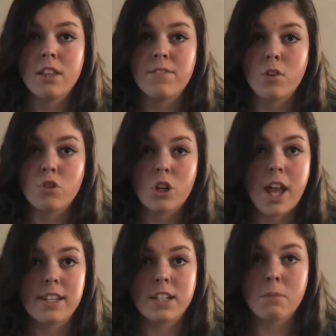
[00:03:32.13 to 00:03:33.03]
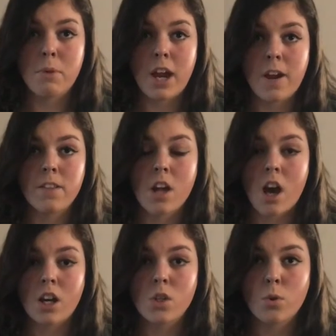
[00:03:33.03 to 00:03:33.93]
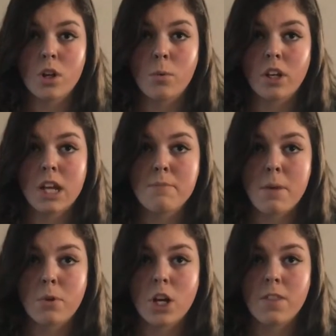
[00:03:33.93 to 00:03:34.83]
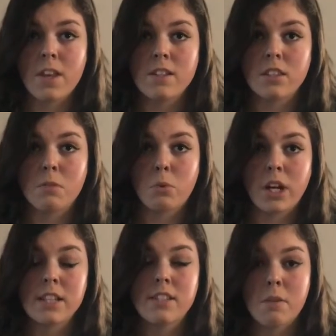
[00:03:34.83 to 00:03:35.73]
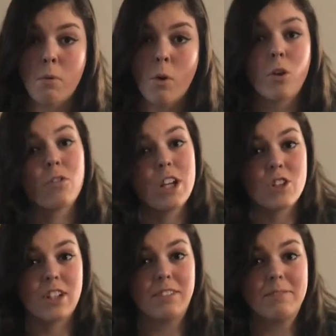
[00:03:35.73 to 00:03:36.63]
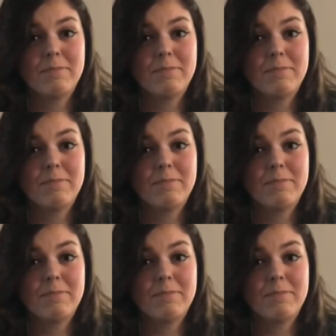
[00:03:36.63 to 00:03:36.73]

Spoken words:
in the future and to compare the auditory working memory that is in the brain's temporal region.